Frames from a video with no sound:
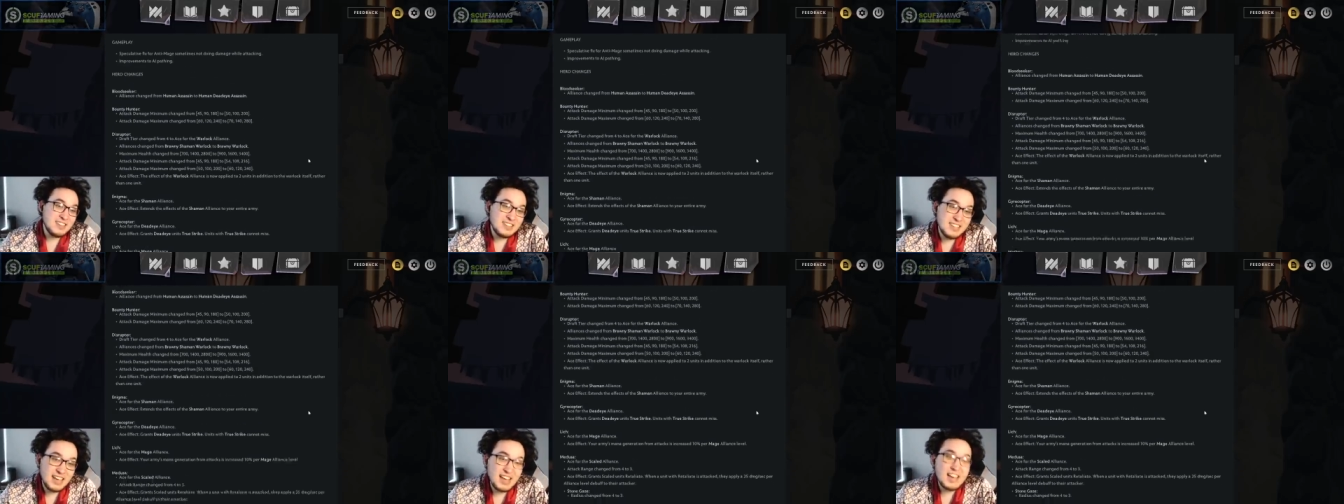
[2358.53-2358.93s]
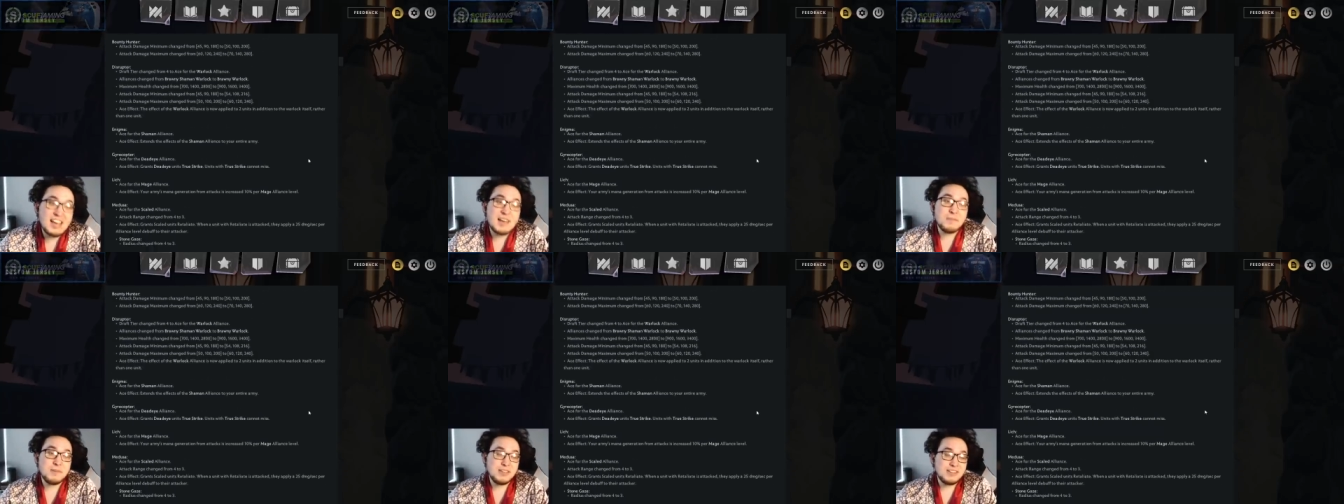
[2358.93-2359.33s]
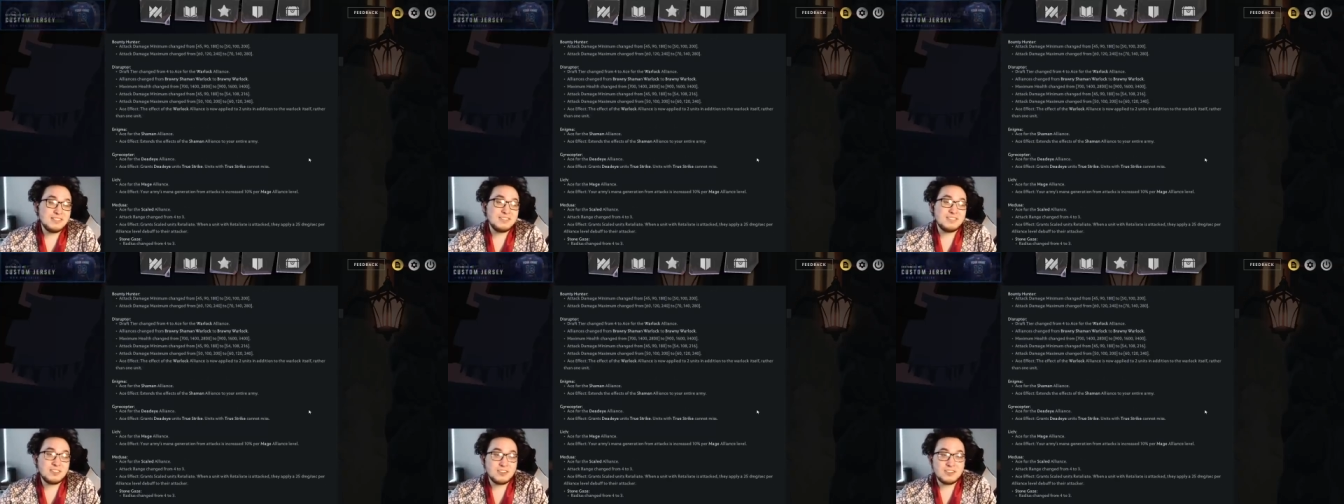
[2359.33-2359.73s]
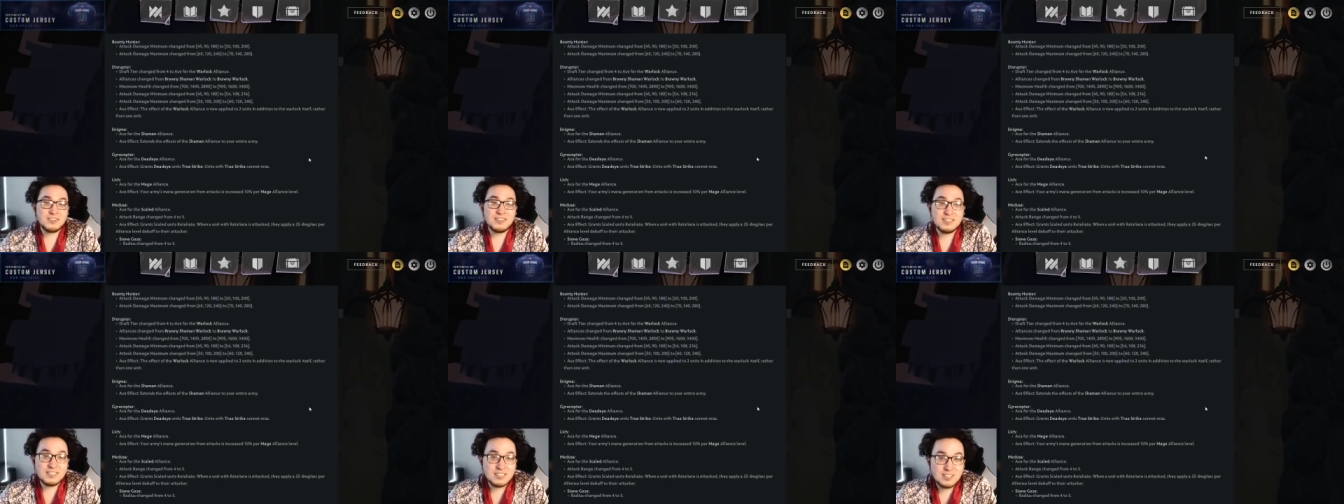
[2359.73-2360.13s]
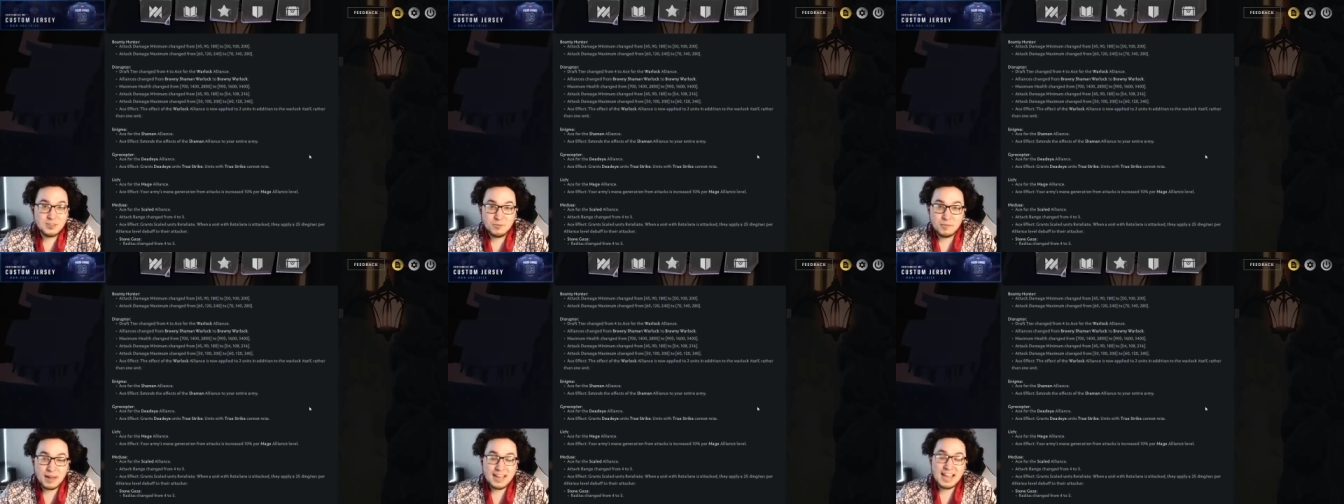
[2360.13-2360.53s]
Yeah, I mean, you
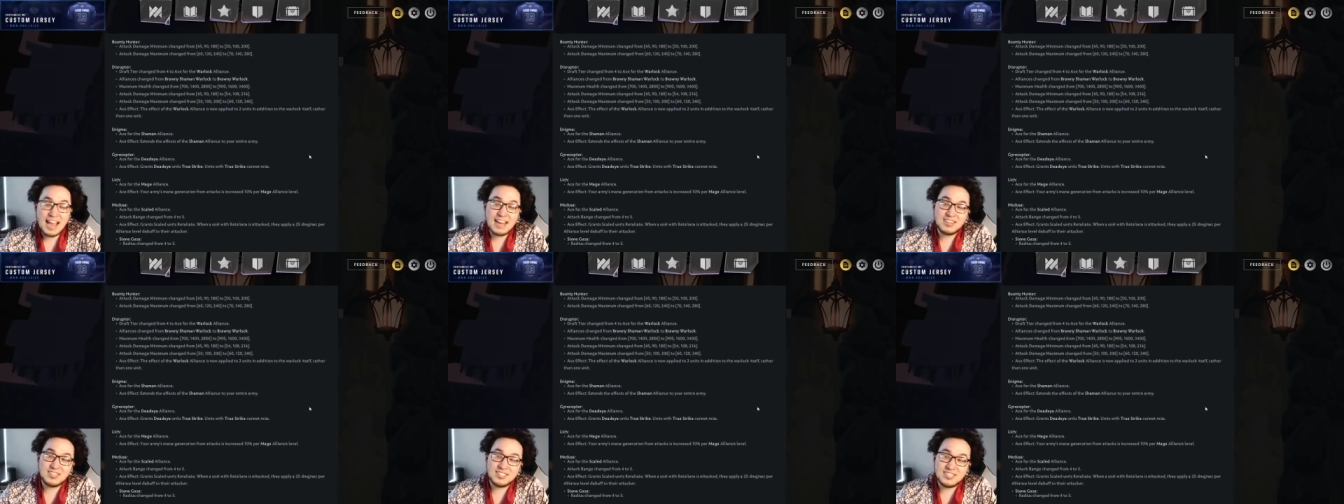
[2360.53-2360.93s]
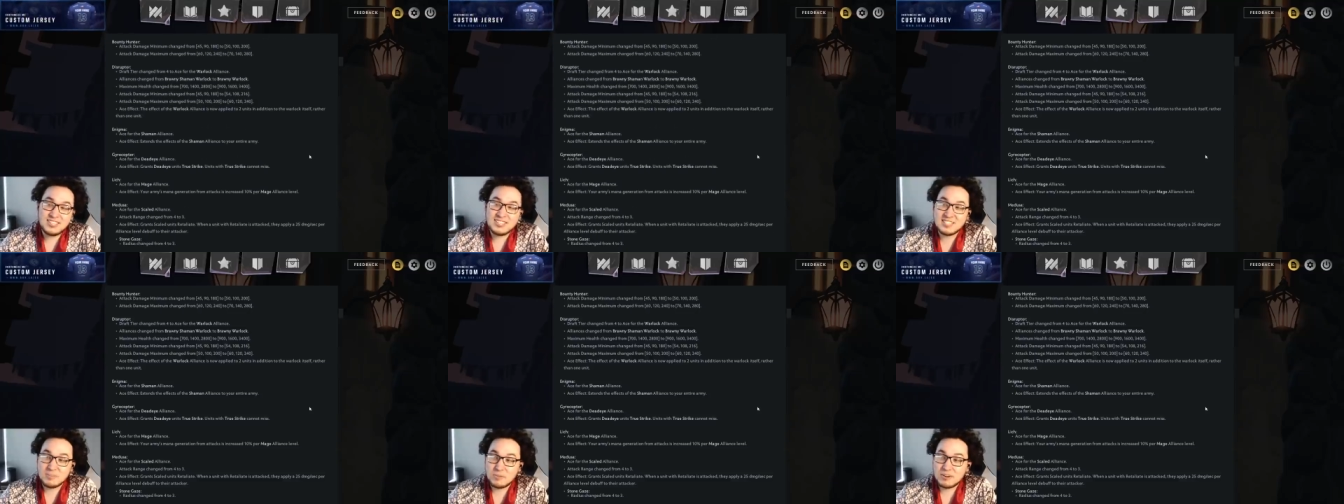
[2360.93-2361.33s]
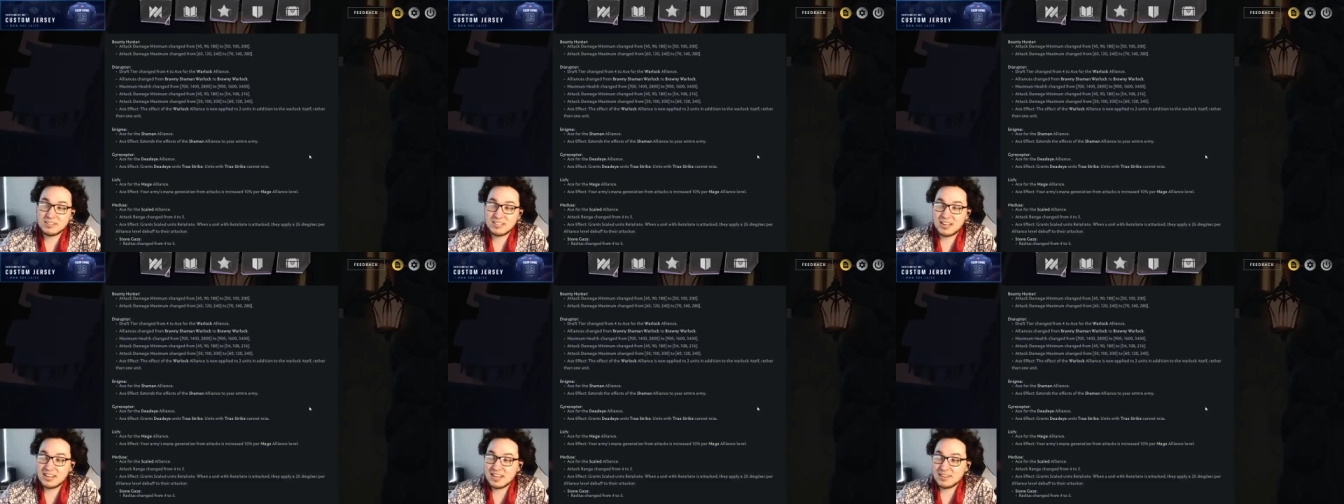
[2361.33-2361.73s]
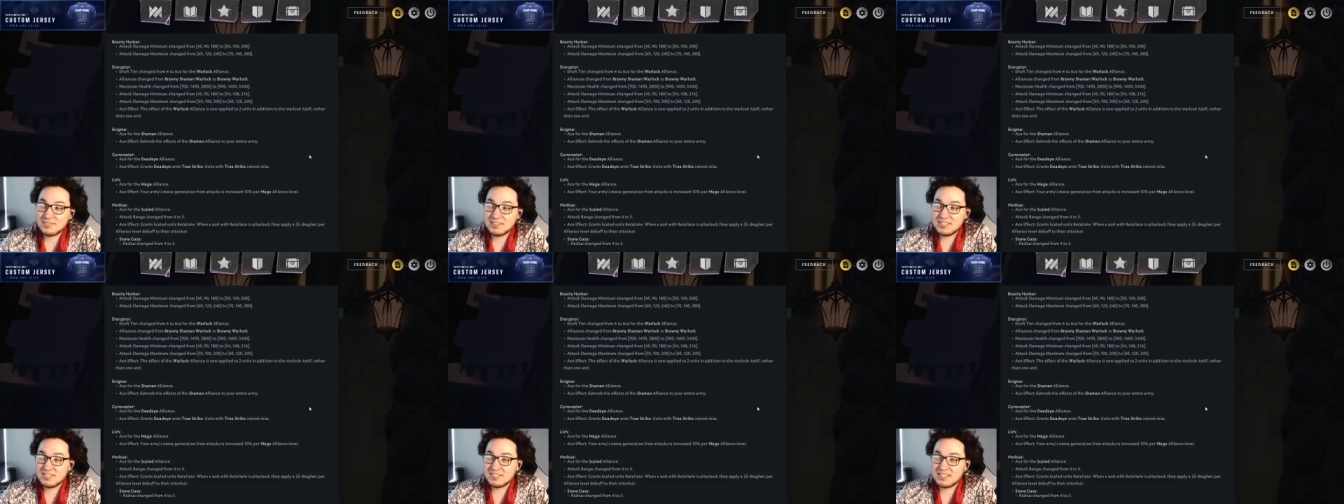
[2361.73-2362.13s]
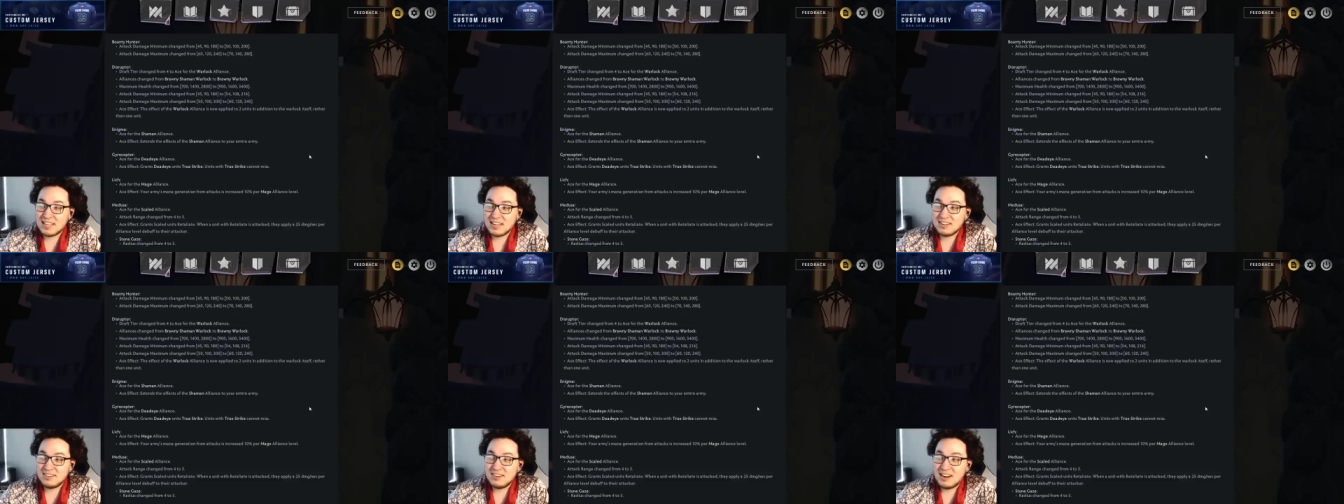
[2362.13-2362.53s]
might actually see some more Dawning of Rystals now.